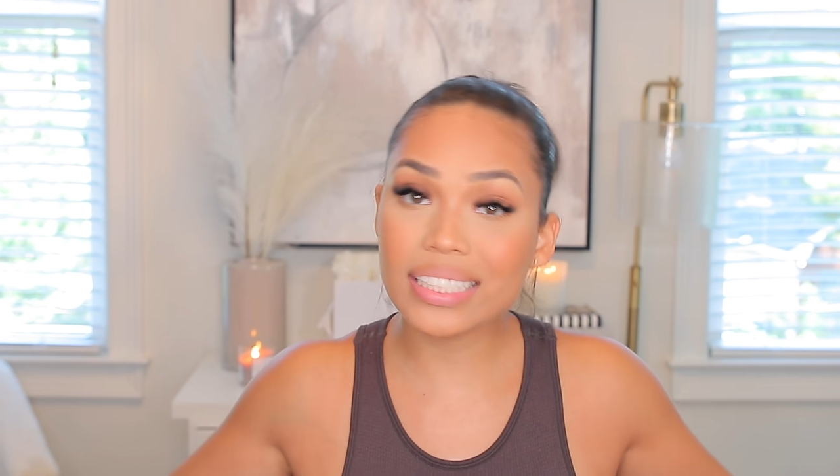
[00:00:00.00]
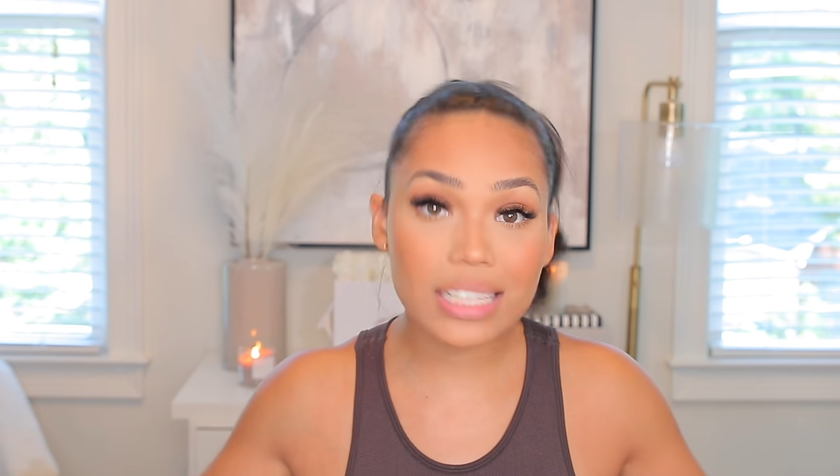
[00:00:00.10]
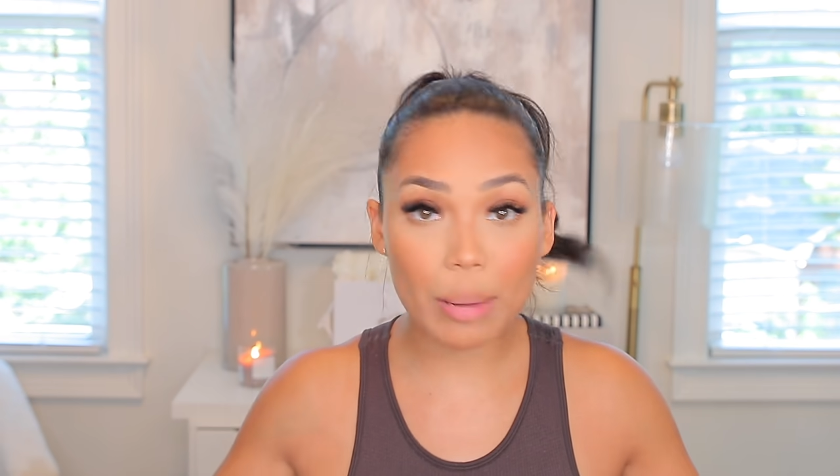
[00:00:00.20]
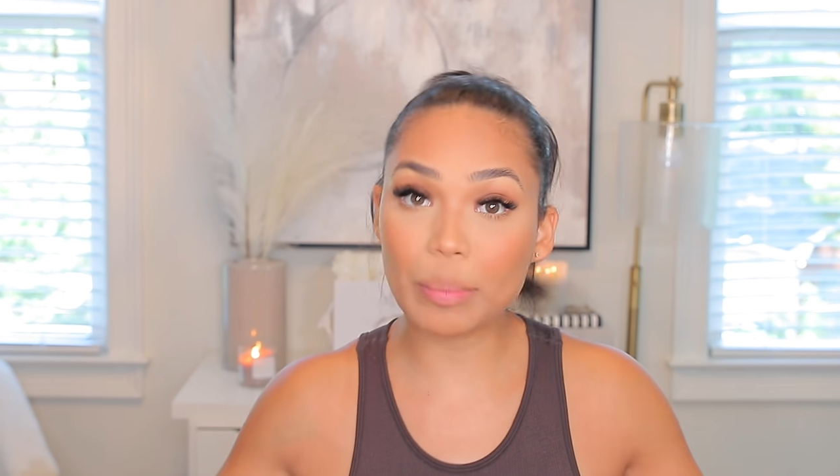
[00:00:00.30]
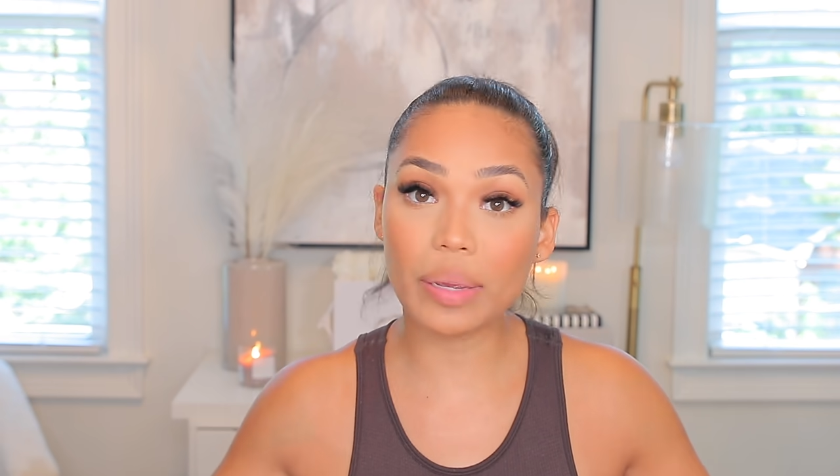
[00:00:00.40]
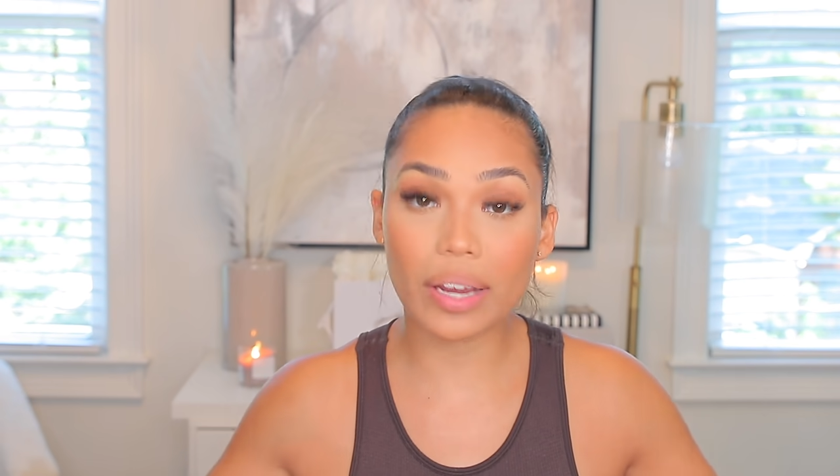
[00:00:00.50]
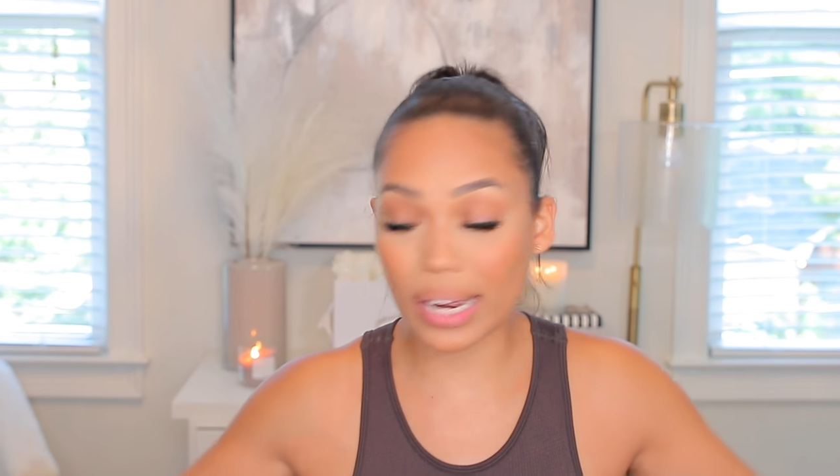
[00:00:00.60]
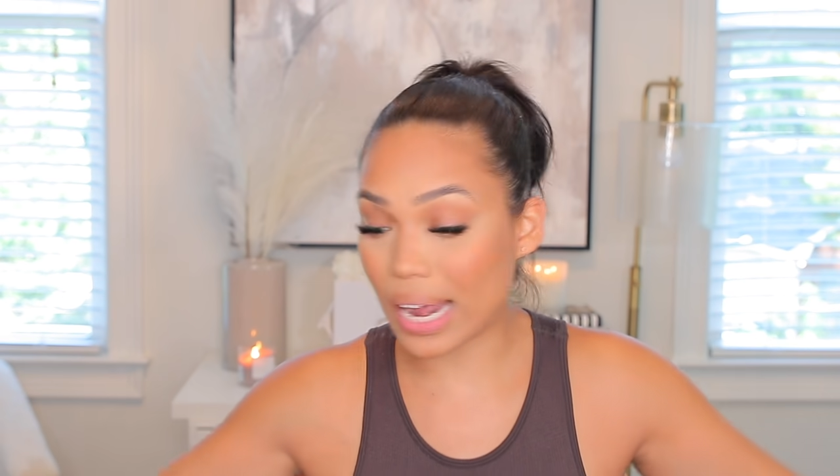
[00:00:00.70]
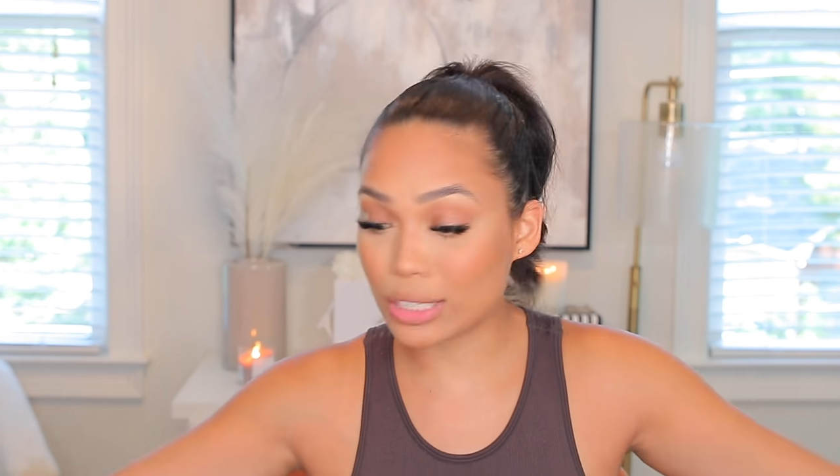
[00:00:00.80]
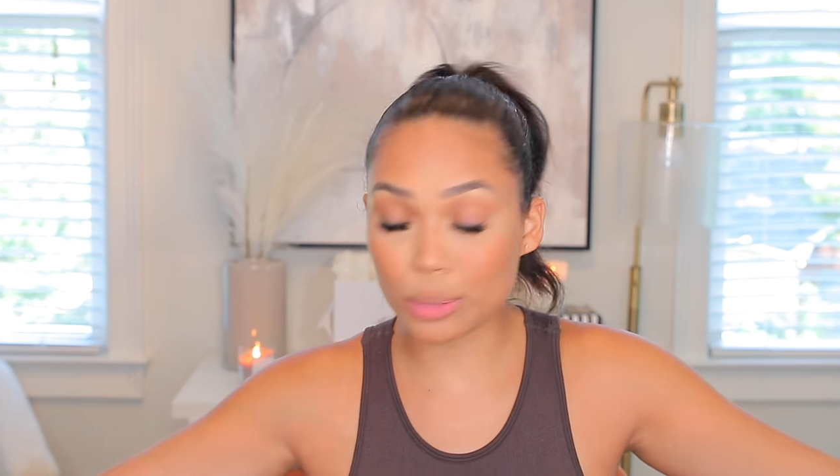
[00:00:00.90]
just come up here
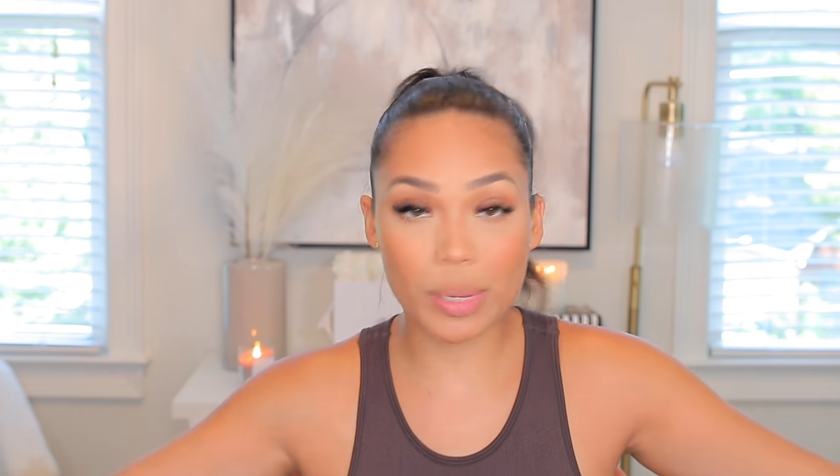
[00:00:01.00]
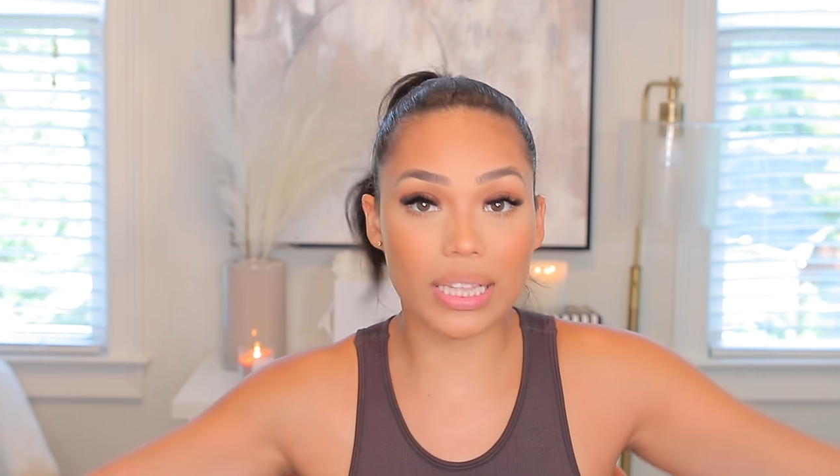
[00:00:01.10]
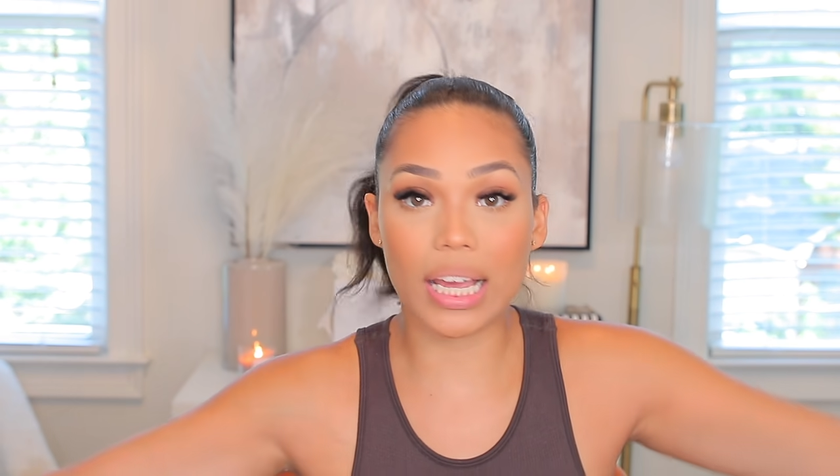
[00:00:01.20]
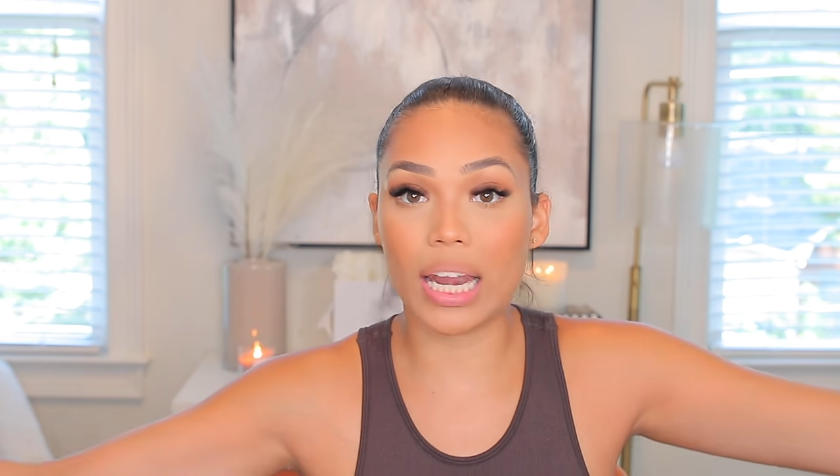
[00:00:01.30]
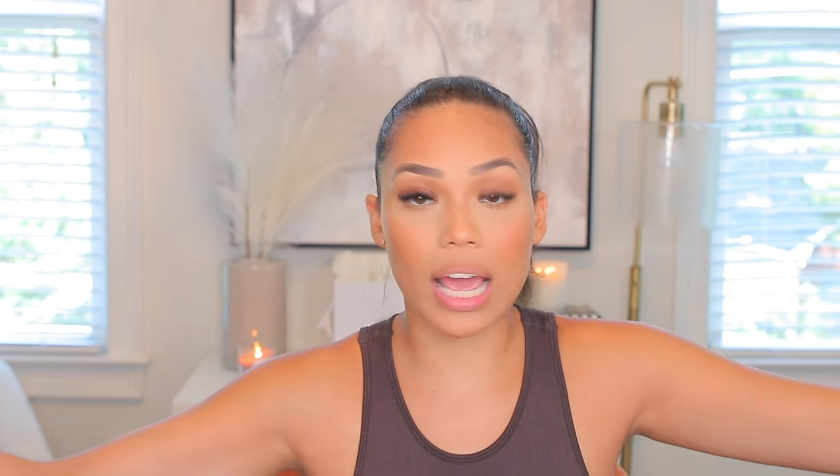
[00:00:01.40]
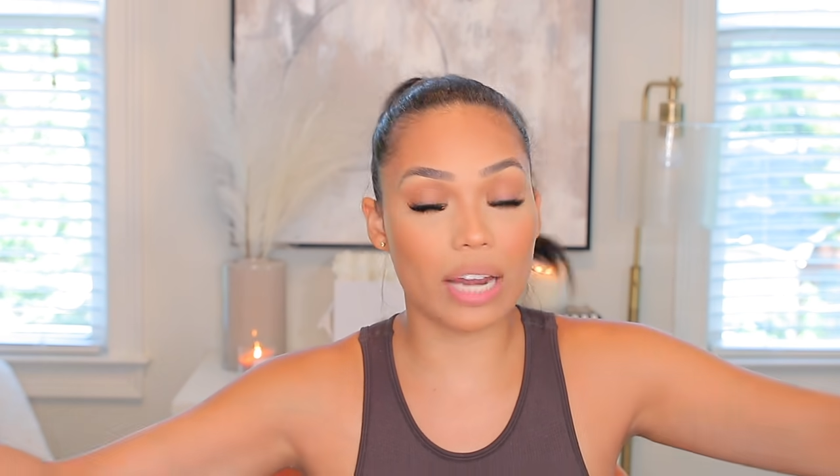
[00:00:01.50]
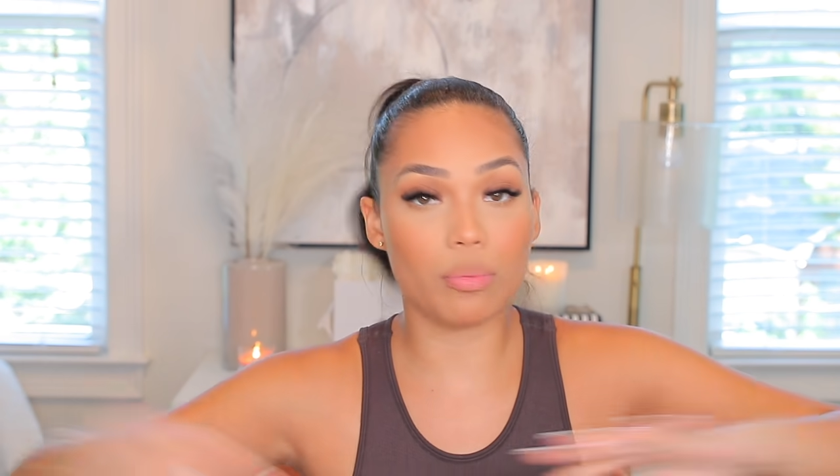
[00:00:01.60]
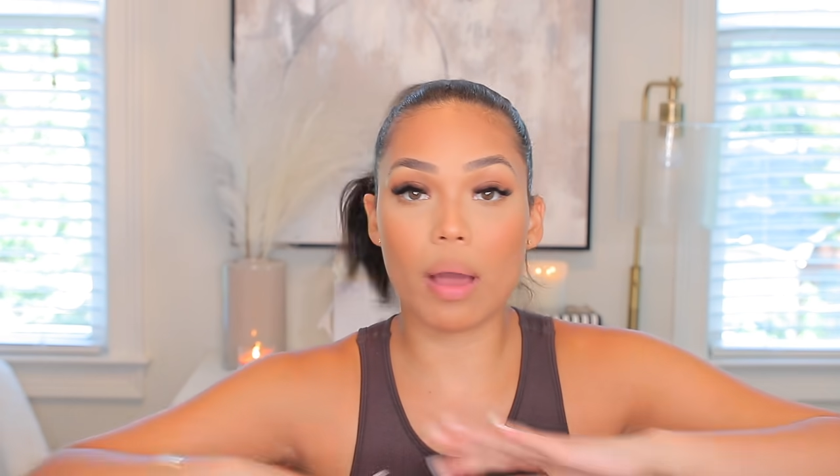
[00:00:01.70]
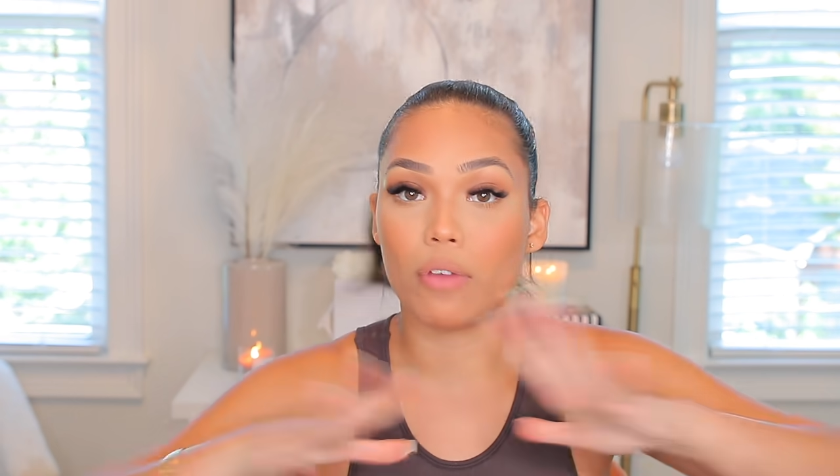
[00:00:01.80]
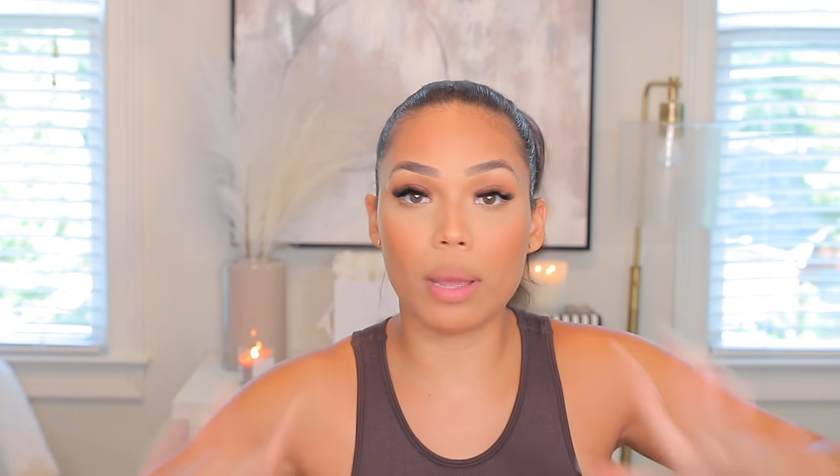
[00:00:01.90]
and I do my thing and I do
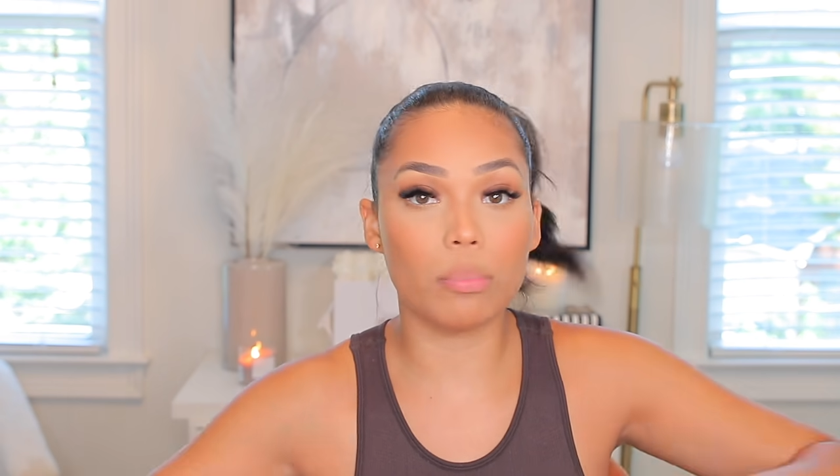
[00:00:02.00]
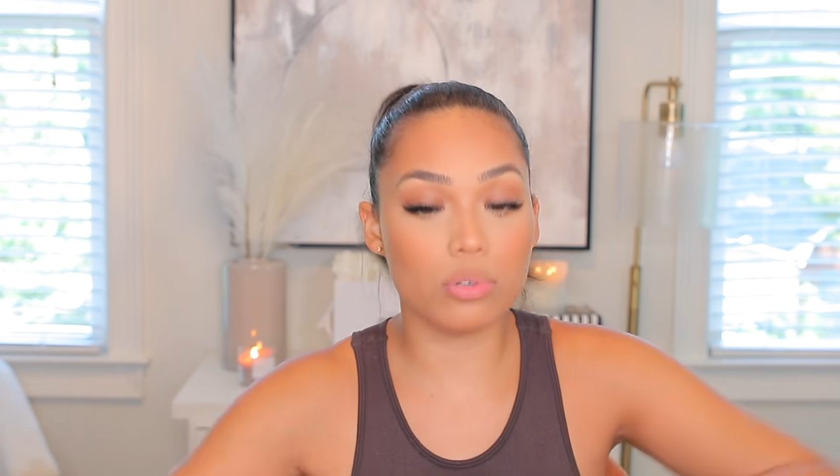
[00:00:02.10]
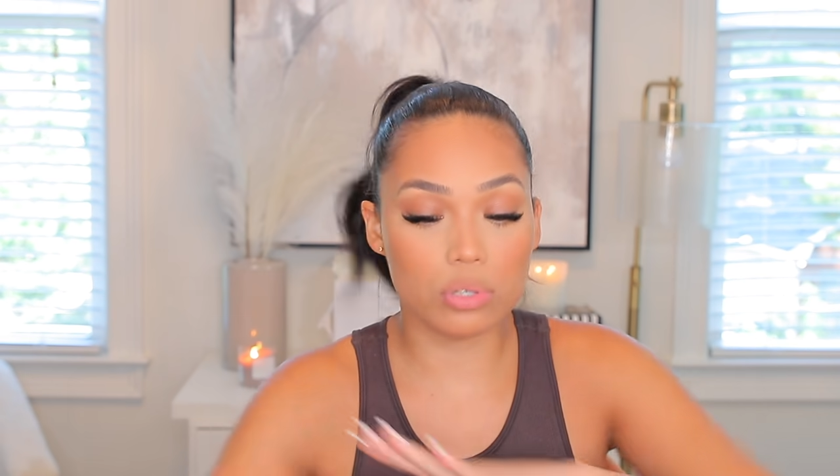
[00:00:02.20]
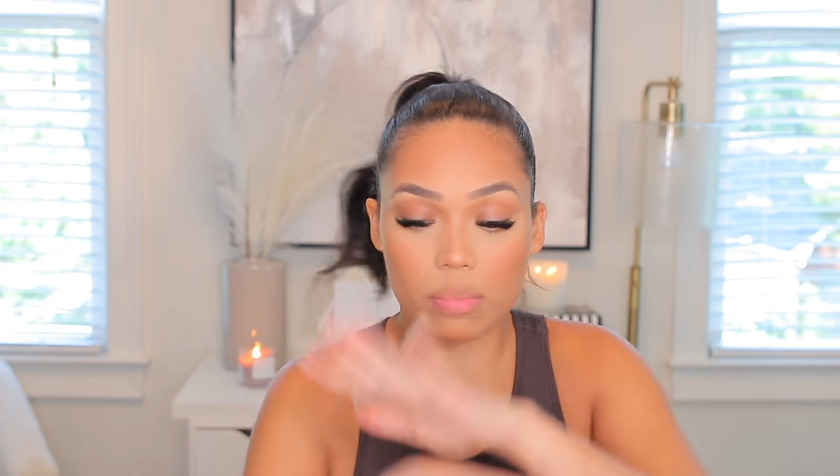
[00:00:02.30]
my rambles,